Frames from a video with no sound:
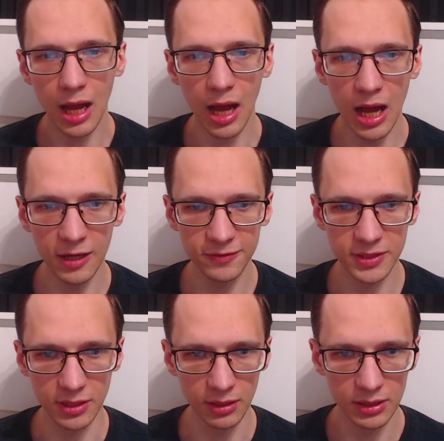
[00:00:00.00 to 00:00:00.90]

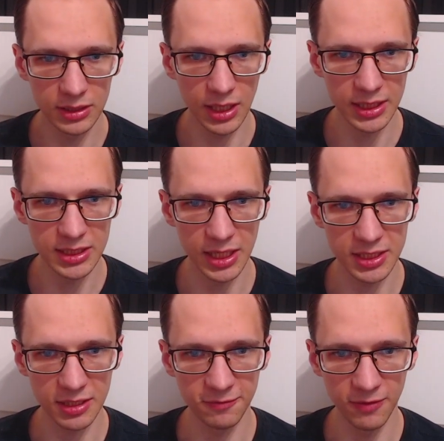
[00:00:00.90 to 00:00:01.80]
after knight takes
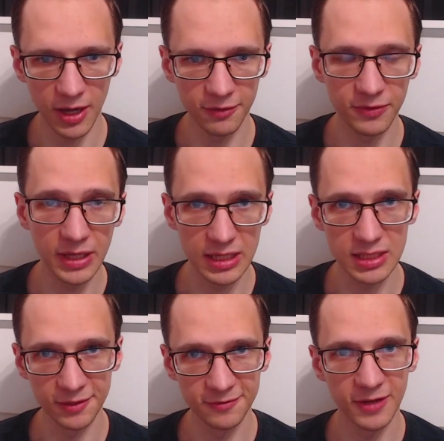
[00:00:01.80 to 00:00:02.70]
c5, yes,
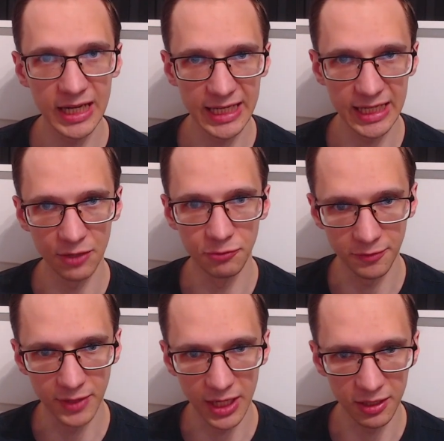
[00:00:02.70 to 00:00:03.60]
I finally get rid of
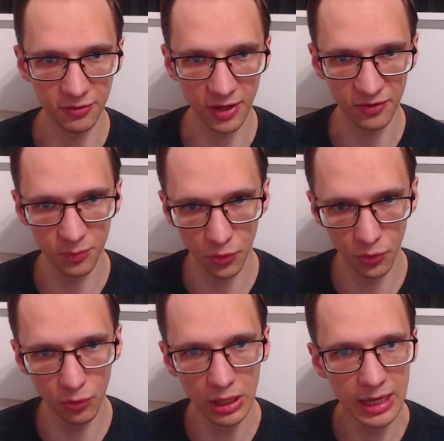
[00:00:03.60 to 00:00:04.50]
that e5
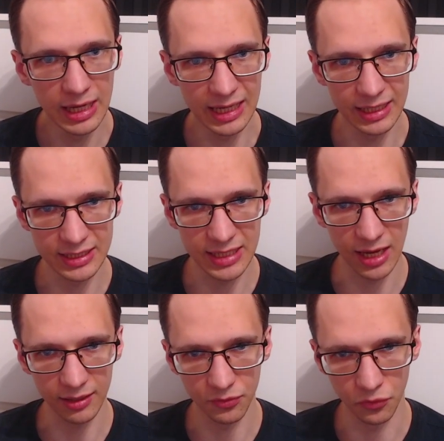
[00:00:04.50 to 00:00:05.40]
pawn, I
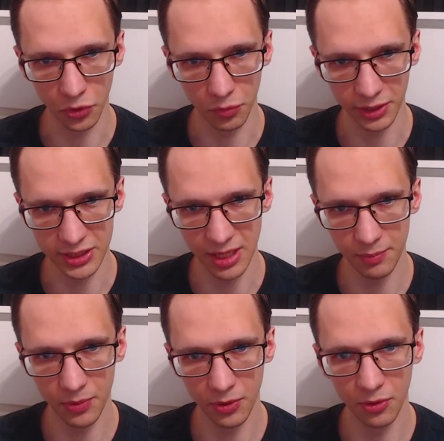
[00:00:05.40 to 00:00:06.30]
attack the rook with
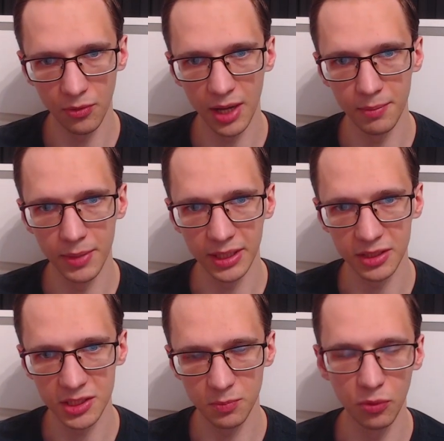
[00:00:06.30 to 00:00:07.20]
tempo, I make
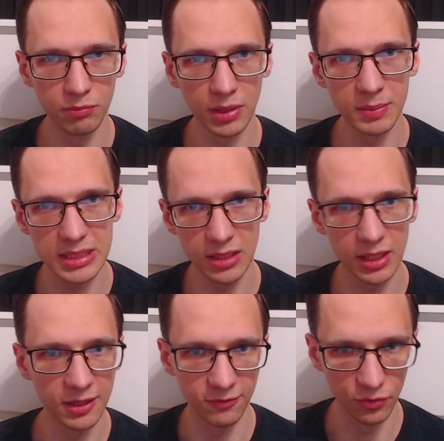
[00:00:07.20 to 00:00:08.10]
this pawn maybe
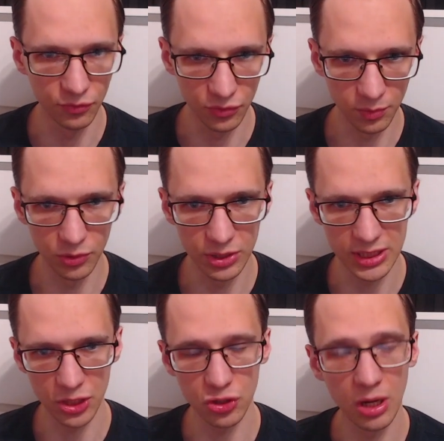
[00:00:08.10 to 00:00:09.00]
slightly vulnerable,
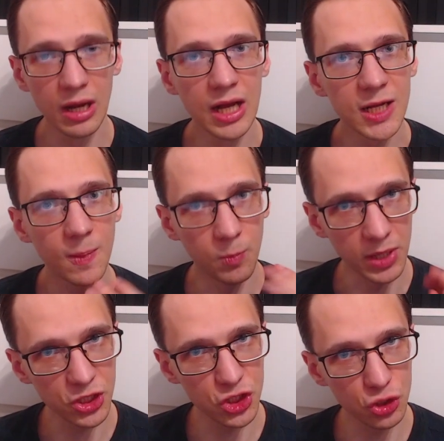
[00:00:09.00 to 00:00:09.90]
etc. But
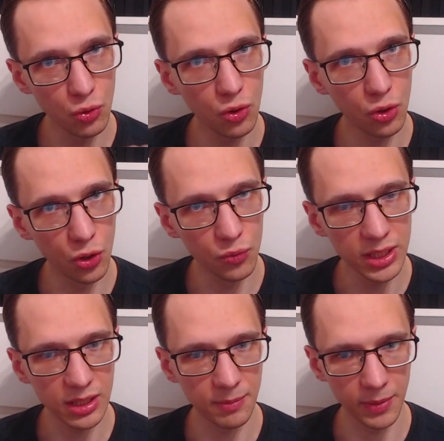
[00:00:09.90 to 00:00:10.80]
it's not only
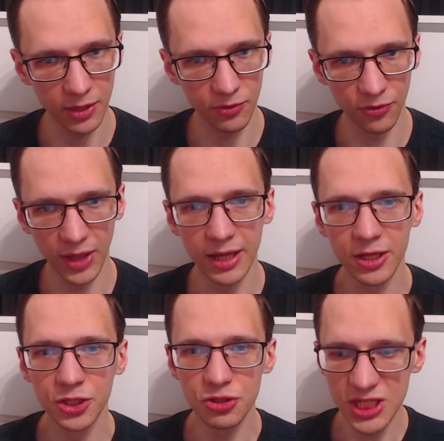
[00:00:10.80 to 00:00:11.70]
about that.
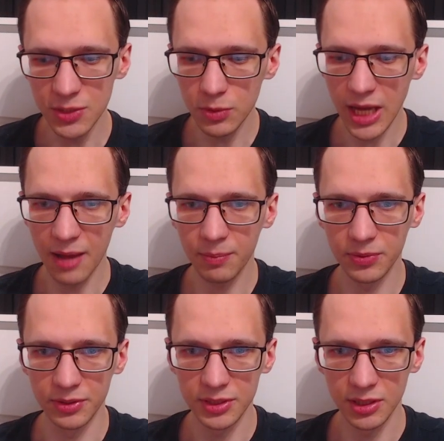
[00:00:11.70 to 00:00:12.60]
You see what
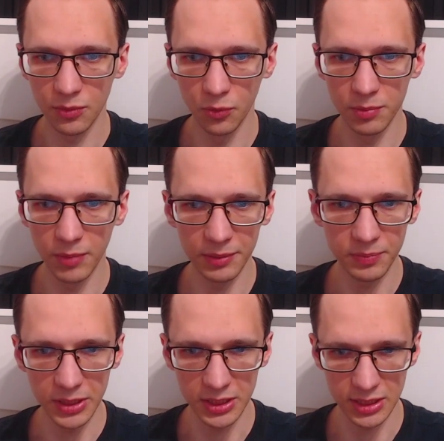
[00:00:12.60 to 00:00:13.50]
happened with my
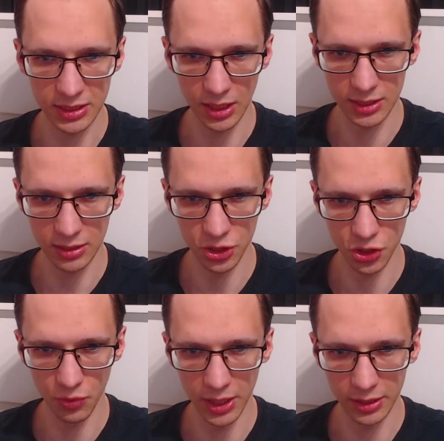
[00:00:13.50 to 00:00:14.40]
pieces that are
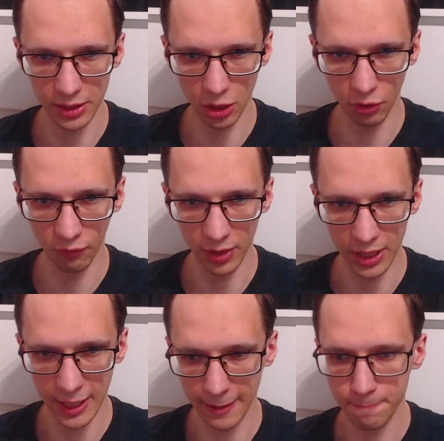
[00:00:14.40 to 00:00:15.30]
situated over
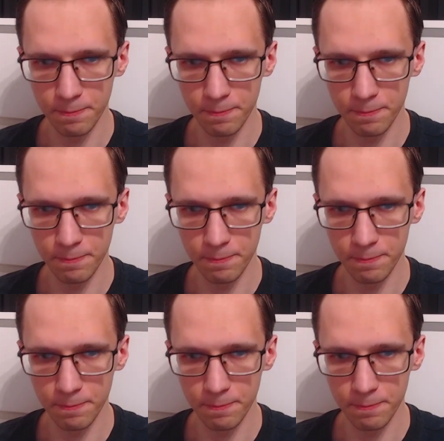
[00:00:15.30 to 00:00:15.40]
here.